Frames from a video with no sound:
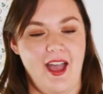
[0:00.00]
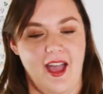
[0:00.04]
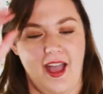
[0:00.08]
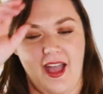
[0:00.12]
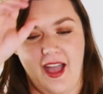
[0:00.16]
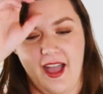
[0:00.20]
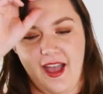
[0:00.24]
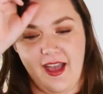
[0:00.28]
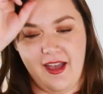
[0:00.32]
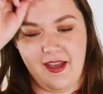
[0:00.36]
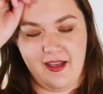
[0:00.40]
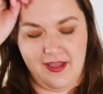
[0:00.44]

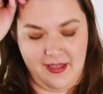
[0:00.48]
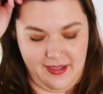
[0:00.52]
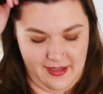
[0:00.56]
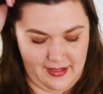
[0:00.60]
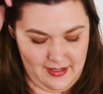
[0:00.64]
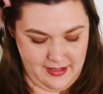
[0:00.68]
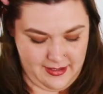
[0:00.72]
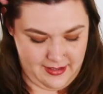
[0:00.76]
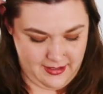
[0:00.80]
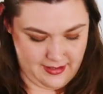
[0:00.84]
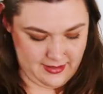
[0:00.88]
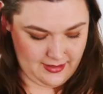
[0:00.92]

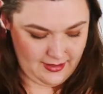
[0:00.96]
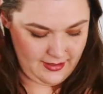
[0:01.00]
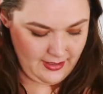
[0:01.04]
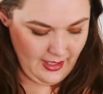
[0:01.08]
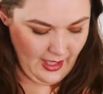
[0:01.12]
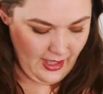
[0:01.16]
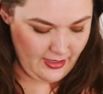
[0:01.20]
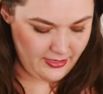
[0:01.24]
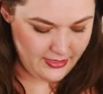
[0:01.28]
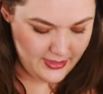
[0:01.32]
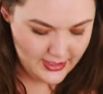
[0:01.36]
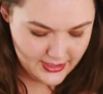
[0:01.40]

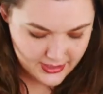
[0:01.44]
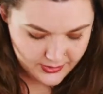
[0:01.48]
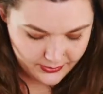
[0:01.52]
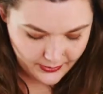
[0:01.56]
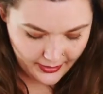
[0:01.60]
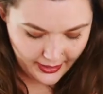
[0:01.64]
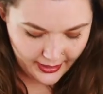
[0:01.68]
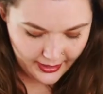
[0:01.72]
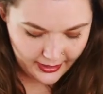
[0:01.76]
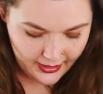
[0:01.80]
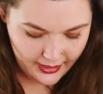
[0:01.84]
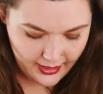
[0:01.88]
Yeah, this
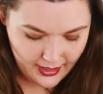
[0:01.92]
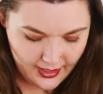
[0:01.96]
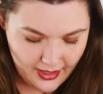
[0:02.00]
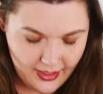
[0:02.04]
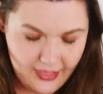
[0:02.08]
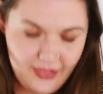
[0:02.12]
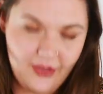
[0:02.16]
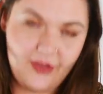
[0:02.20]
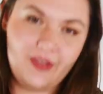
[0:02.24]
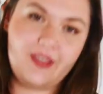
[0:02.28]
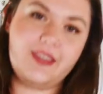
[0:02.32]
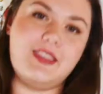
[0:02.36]
one,
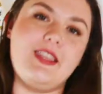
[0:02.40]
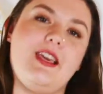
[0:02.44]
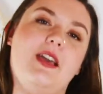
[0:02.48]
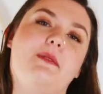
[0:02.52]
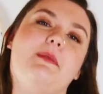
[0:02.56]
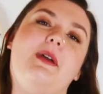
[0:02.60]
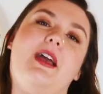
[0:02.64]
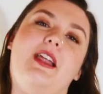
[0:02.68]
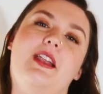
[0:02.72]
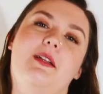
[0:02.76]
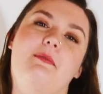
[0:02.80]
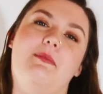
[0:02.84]
the only thing
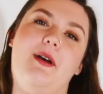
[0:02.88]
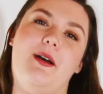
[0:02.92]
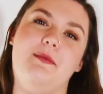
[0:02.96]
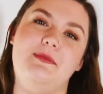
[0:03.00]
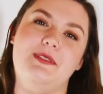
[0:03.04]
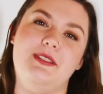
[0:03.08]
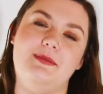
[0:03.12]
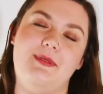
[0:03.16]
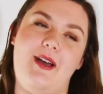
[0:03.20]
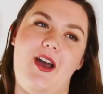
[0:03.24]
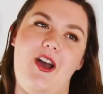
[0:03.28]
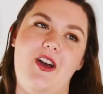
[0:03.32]
I'm kind of
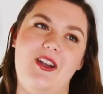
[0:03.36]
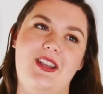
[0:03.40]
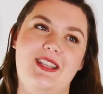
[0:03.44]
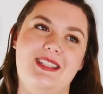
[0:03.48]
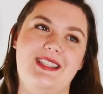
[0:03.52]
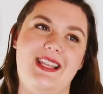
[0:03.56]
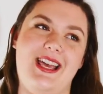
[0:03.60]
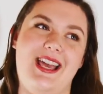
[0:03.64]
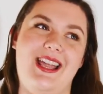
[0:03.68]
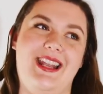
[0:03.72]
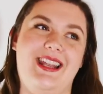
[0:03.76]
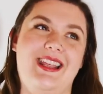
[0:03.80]
bummed about is
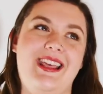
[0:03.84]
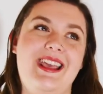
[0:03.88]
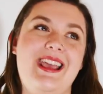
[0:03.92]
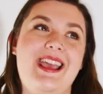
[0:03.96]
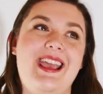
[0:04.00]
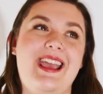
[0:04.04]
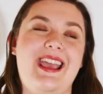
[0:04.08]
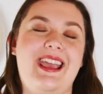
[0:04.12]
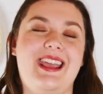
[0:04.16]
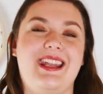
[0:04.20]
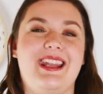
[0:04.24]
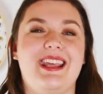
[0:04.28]
that
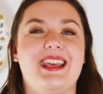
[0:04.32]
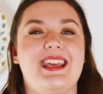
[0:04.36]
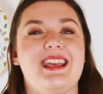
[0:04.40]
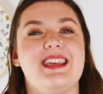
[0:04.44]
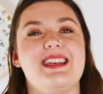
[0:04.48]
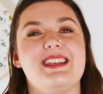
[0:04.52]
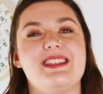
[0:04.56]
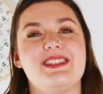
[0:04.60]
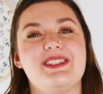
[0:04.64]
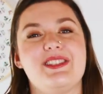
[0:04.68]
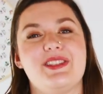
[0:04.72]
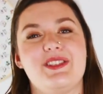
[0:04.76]
it
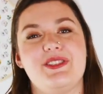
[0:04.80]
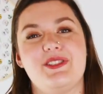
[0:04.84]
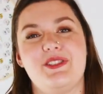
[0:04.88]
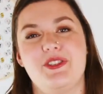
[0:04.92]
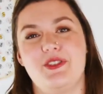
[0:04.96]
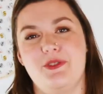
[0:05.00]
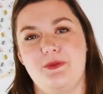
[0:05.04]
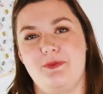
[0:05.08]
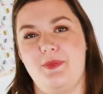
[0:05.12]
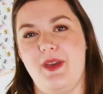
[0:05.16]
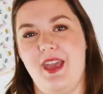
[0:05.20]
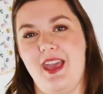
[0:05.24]
is
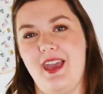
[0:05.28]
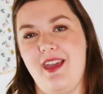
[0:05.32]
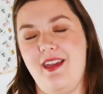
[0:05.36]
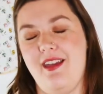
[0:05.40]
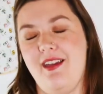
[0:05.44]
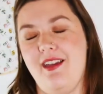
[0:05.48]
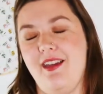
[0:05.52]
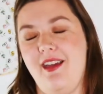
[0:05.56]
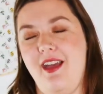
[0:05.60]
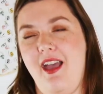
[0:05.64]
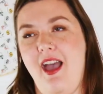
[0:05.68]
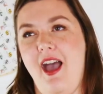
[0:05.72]
too
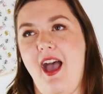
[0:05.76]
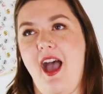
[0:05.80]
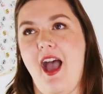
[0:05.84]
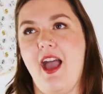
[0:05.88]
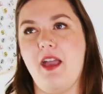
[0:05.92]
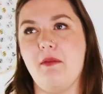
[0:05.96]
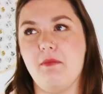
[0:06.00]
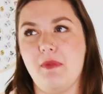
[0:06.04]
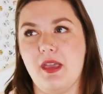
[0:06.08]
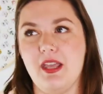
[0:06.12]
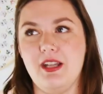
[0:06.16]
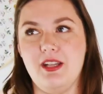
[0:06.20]
big.
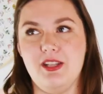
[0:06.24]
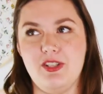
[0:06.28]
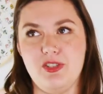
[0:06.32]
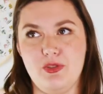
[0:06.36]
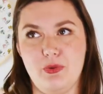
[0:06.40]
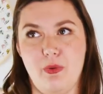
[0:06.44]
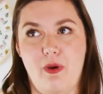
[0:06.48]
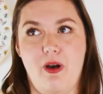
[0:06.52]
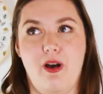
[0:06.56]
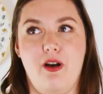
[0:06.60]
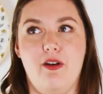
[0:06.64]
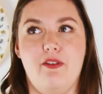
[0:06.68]
I made a
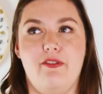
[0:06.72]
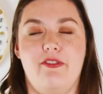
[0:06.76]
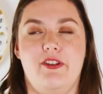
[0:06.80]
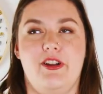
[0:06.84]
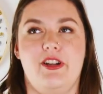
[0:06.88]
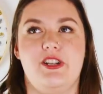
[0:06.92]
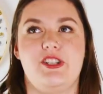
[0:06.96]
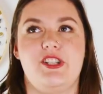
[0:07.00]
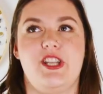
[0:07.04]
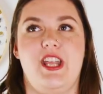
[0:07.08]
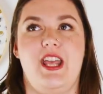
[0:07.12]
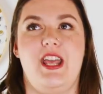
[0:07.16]
12
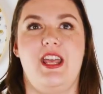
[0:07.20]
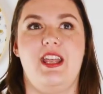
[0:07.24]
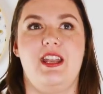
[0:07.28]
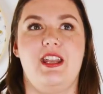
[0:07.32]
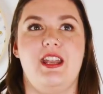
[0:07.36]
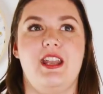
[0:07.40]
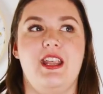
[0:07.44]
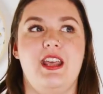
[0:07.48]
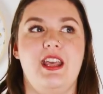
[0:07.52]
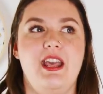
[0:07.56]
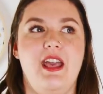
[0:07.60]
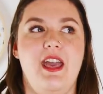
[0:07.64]

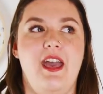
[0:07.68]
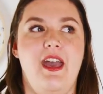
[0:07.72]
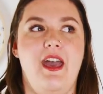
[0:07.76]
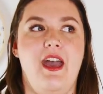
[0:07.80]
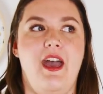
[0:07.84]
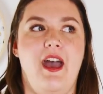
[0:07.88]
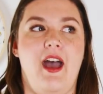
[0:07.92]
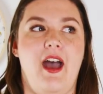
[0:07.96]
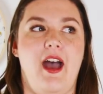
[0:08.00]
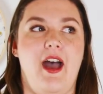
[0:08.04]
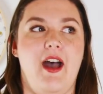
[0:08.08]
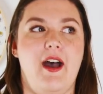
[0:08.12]
version
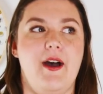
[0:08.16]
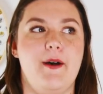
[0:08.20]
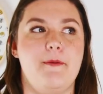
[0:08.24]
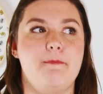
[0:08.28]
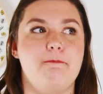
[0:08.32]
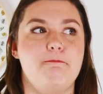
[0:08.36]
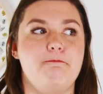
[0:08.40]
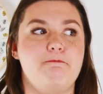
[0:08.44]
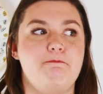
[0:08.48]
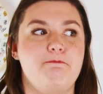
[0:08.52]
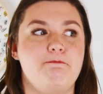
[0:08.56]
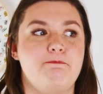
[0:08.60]

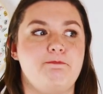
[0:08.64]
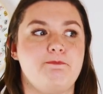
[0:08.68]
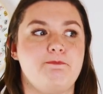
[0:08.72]
in